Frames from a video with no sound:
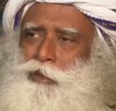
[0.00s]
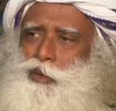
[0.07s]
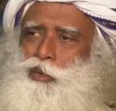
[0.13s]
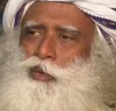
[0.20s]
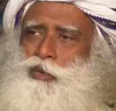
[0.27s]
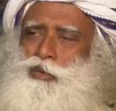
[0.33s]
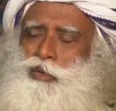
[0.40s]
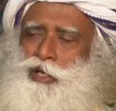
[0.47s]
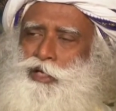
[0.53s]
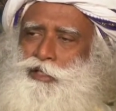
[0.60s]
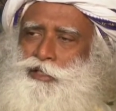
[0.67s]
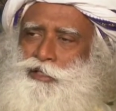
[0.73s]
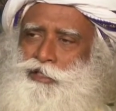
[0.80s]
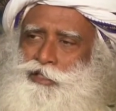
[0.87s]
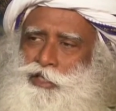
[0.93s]
only
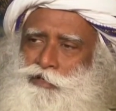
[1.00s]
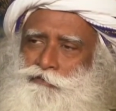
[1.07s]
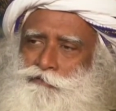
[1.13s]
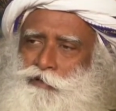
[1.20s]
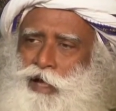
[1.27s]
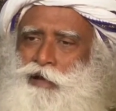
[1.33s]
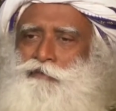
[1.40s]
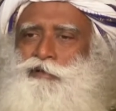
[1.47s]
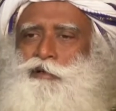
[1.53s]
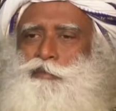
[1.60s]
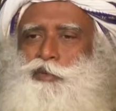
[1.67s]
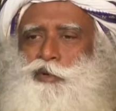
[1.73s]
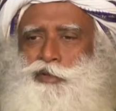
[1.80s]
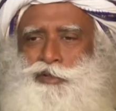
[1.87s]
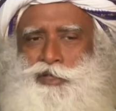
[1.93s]
survival
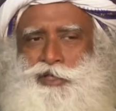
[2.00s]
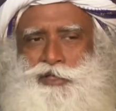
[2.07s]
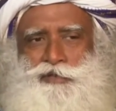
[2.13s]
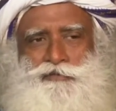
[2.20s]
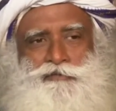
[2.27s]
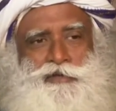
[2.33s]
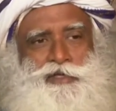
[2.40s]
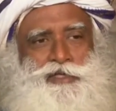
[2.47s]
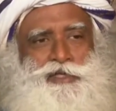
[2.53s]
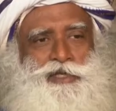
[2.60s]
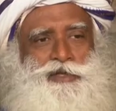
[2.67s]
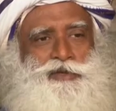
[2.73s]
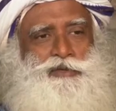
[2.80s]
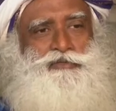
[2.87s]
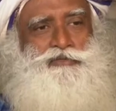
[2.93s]
process fits into the